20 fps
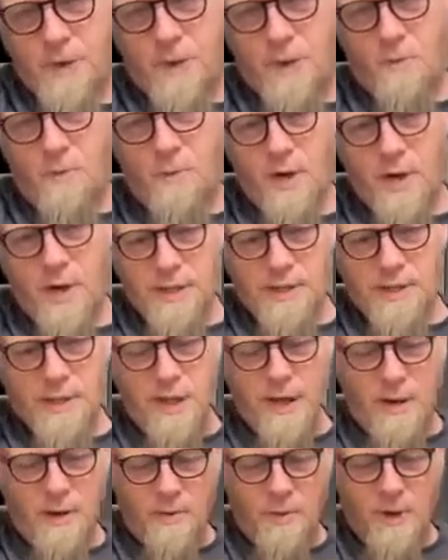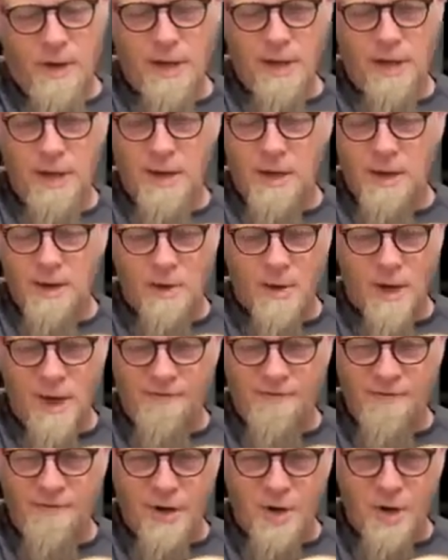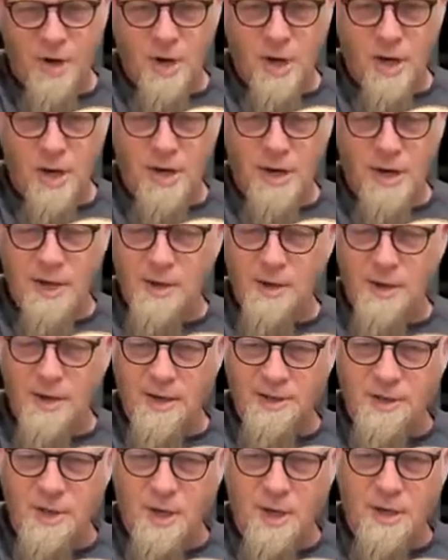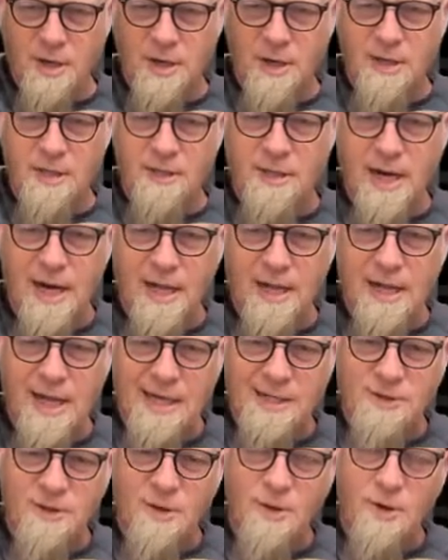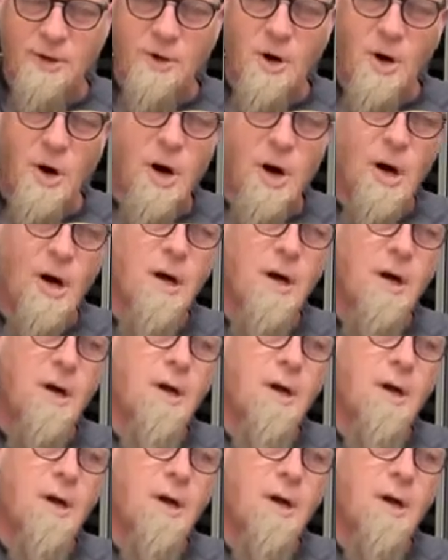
was really not very good until I started to study classical guitar.